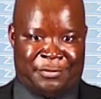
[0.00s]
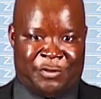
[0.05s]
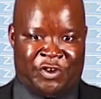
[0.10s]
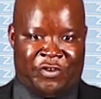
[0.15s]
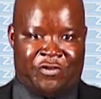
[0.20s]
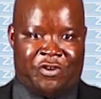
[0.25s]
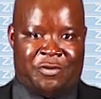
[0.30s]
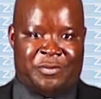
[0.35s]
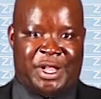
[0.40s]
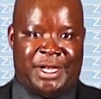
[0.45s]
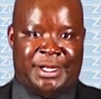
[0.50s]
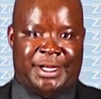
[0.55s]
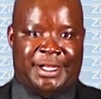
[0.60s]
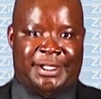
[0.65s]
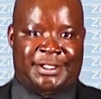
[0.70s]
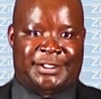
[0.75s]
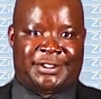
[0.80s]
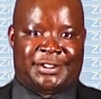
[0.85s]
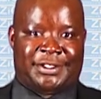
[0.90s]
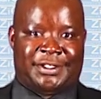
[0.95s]
from that
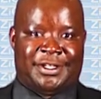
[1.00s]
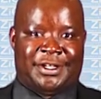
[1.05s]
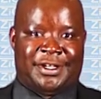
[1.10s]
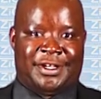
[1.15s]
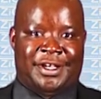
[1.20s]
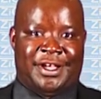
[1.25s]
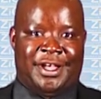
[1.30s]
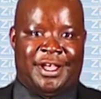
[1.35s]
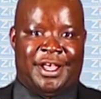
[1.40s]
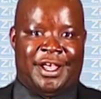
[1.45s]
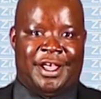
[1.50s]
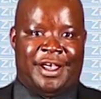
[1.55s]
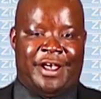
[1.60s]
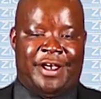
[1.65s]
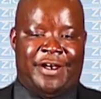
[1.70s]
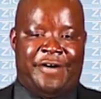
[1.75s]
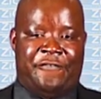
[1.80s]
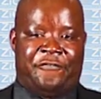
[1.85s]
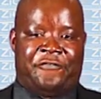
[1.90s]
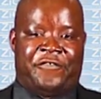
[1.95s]
case.
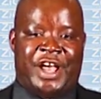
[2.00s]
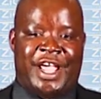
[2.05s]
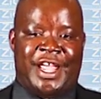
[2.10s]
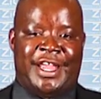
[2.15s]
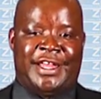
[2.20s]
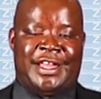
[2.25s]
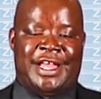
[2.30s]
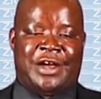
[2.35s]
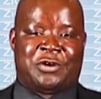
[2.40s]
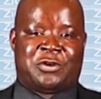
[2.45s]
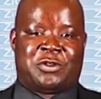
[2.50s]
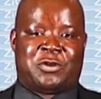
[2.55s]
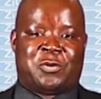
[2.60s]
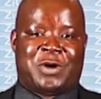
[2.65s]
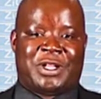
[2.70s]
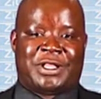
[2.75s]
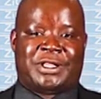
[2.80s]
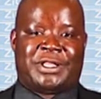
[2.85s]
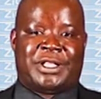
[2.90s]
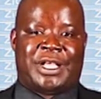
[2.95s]
Find out
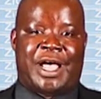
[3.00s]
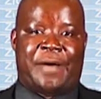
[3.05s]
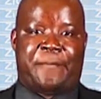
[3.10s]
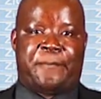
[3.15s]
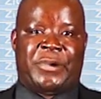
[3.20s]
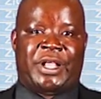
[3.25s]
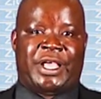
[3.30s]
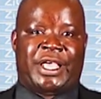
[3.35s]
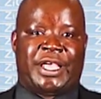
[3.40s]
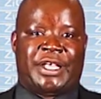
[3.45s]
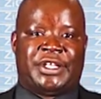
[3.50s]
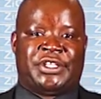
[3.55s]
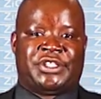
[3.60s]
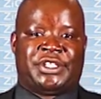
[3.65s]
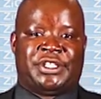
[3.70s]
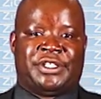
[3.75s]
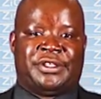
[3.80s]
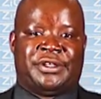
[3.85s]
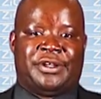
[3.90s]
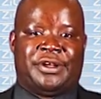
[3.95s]
what the
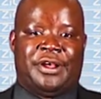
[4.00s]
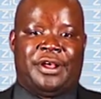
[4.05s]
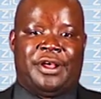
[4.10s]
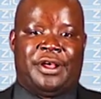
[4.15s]
application